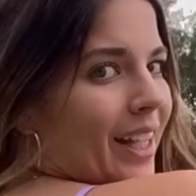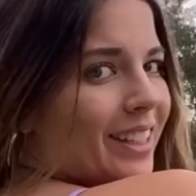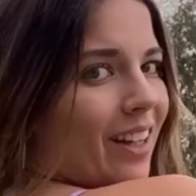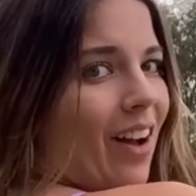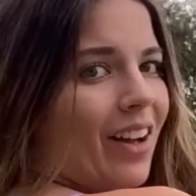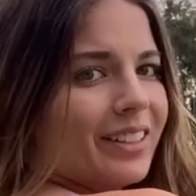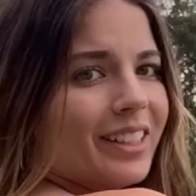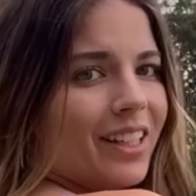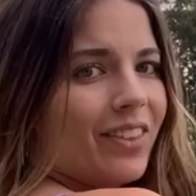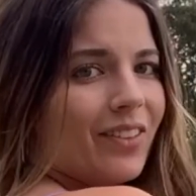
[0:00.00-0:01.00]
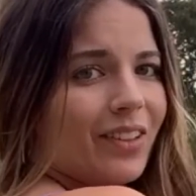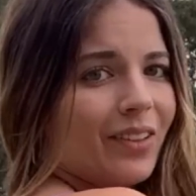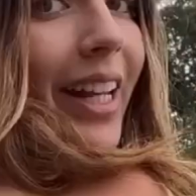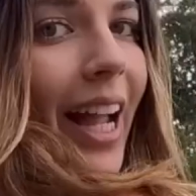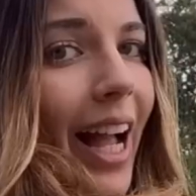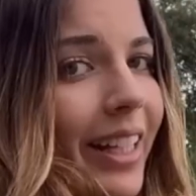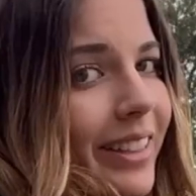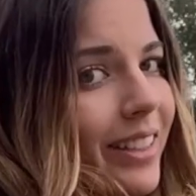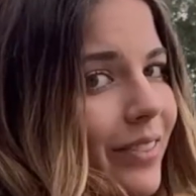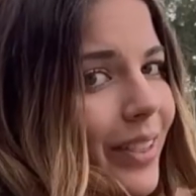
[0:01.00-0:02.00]
is all see-through, and it has
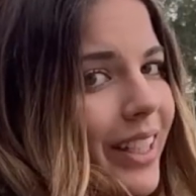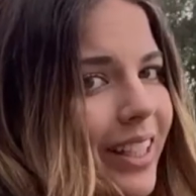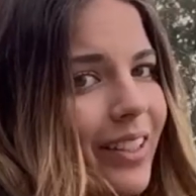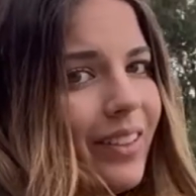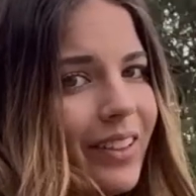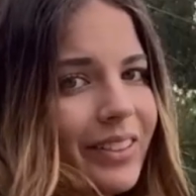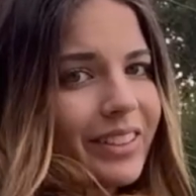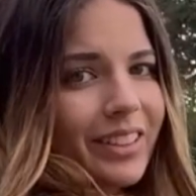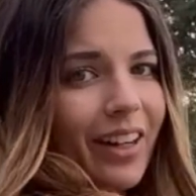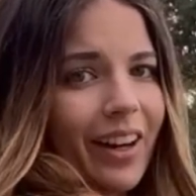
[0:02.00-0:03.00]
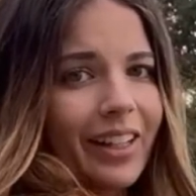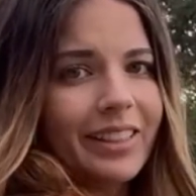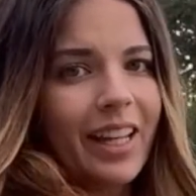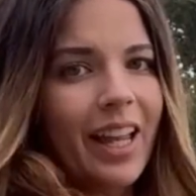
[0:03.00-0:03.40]
this really cute little skirt,